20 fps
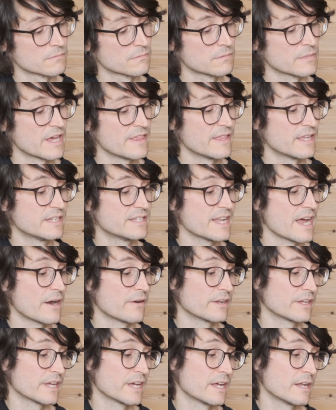then
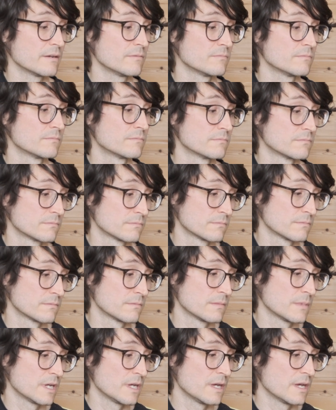down again,
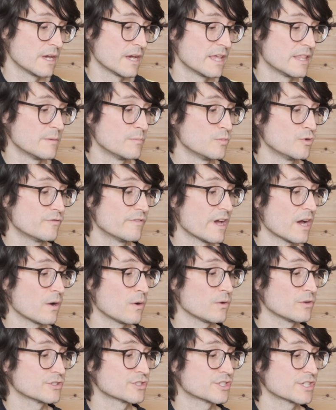and then move that
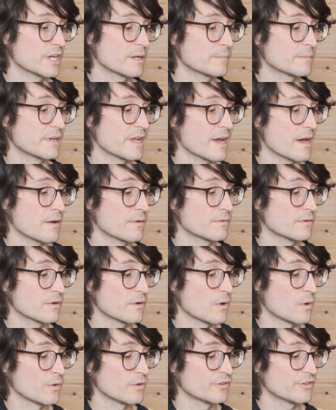whole shape down a
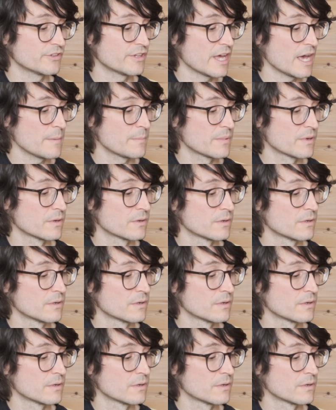whole step.